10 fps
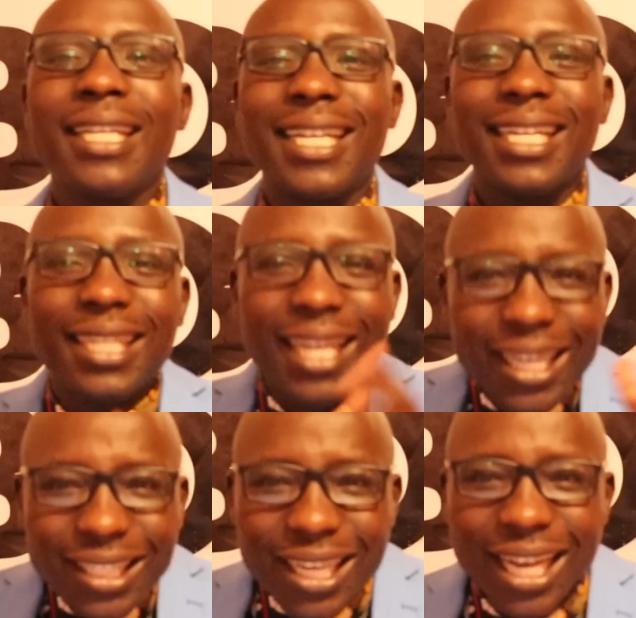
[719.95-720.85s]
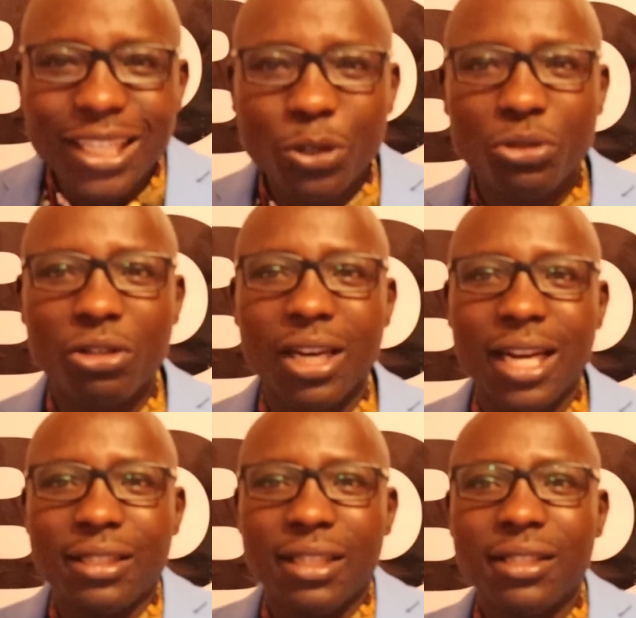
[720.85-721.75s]
creating a huge
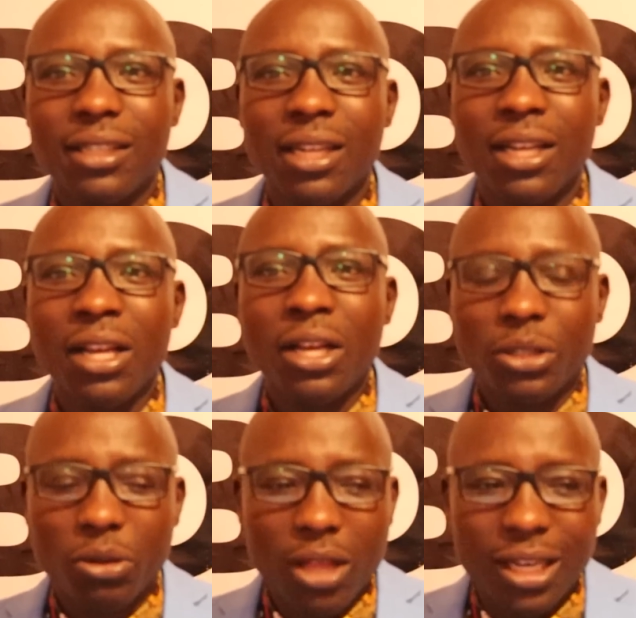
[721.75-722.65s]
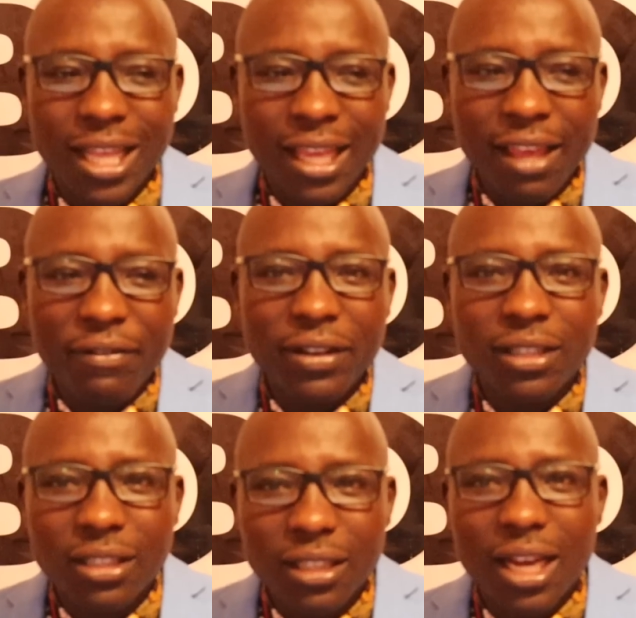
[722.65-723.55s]
crisis so they give
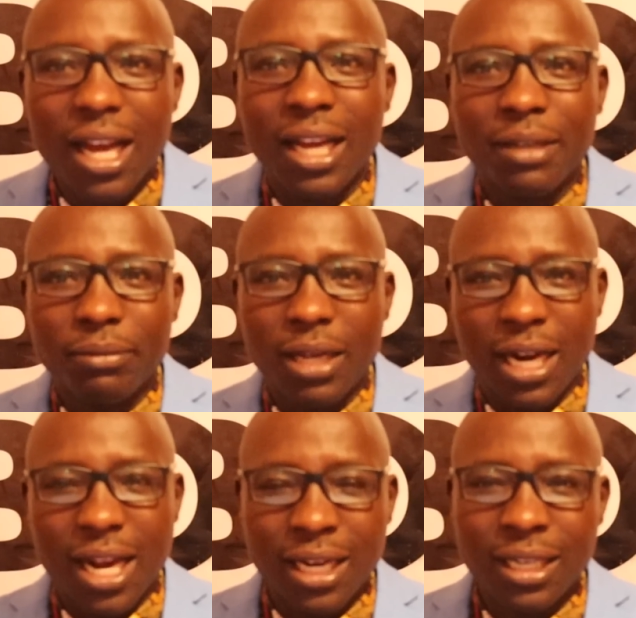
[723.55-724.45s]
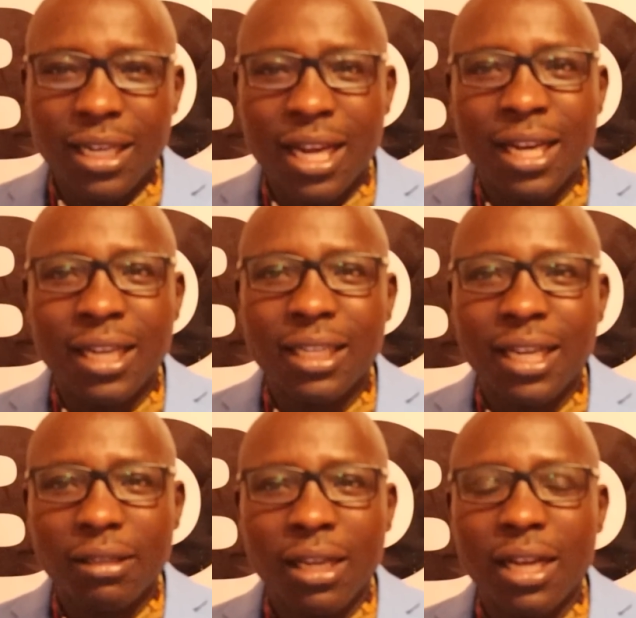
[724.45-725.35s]
it
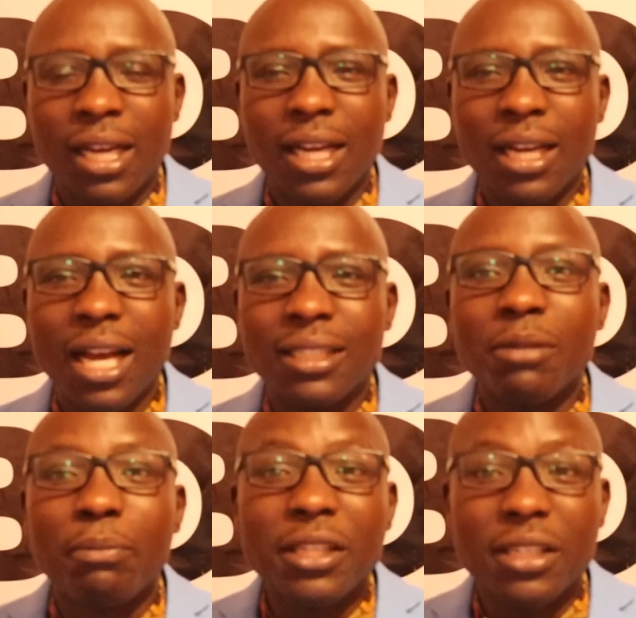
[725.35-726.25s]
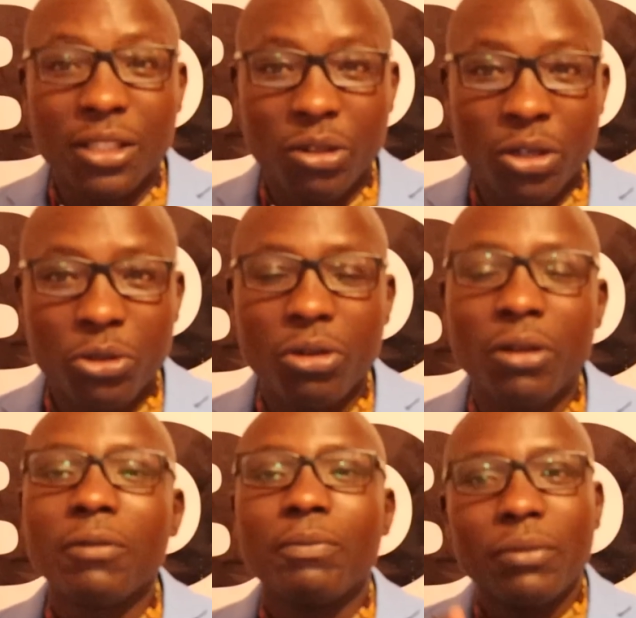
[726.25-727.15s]
a simplistic solution.